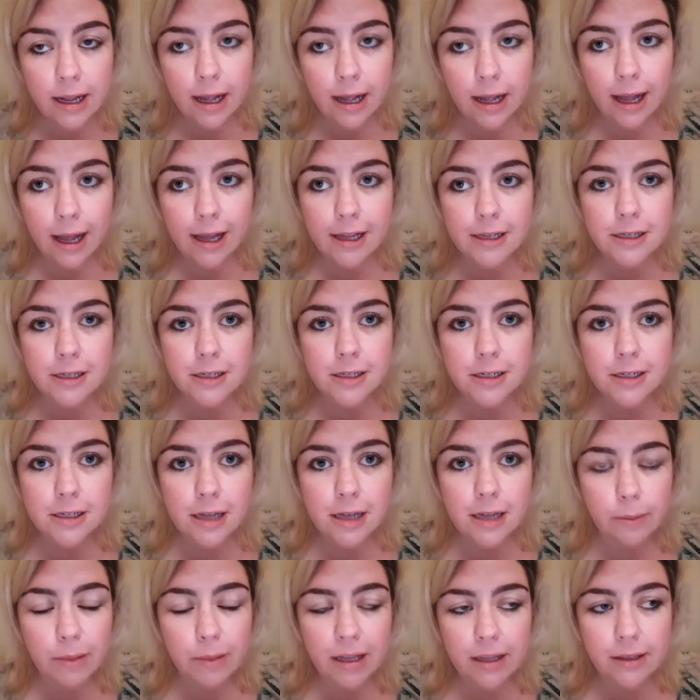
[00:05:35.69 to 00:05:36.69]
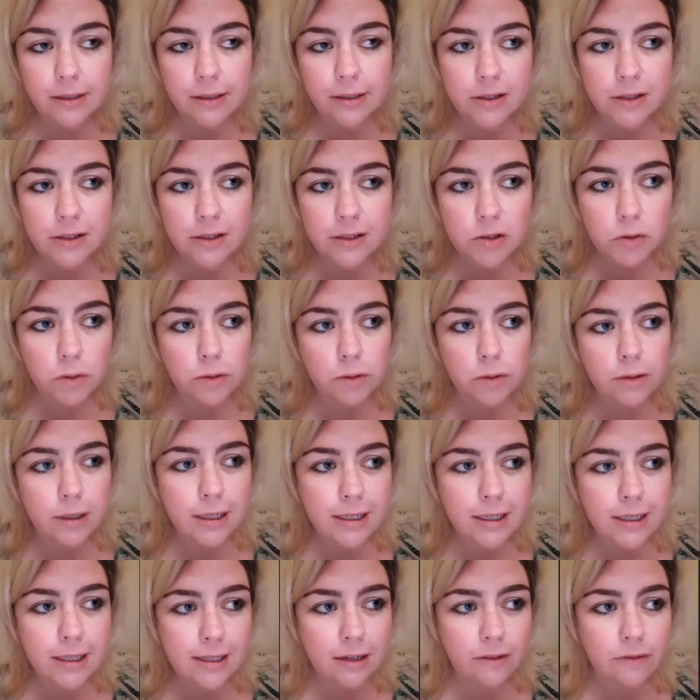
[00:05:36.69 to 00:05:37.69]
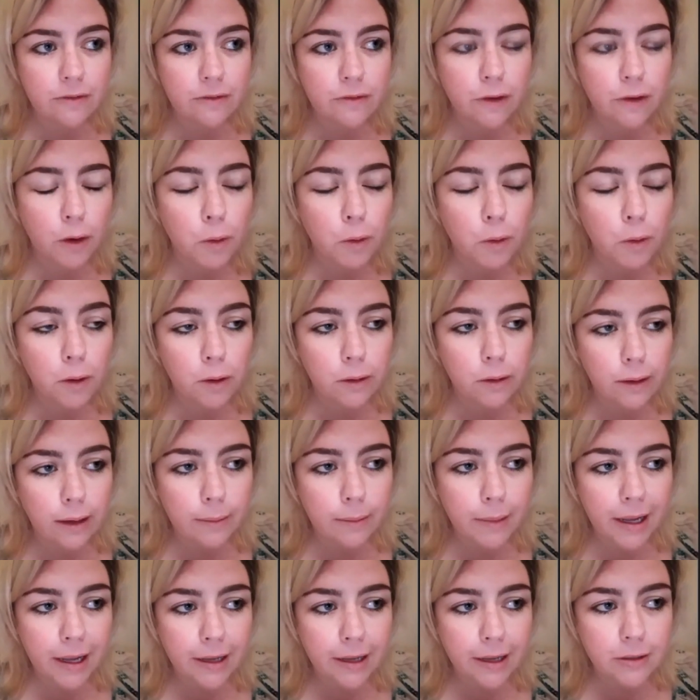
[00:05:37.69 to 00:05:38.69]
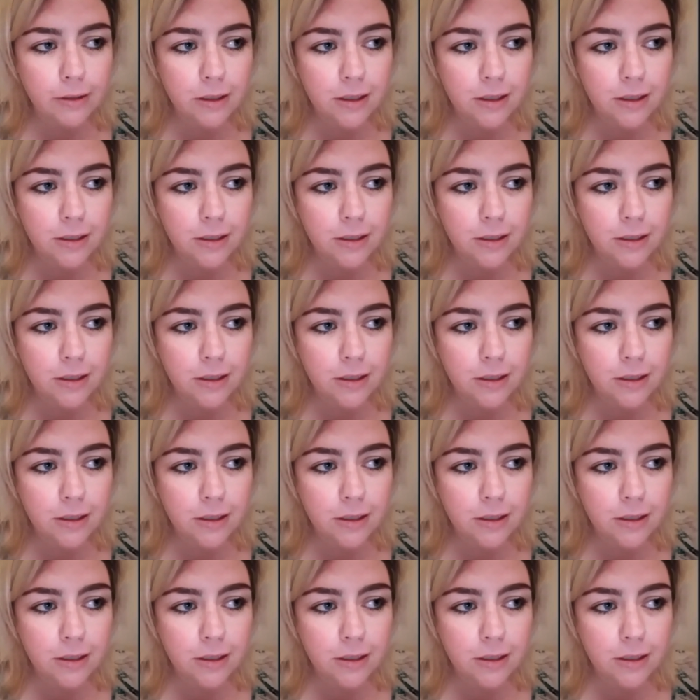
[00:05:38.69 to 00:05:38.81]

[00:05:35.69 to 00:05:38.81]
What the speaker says: And I mean, there's stories and folklore about,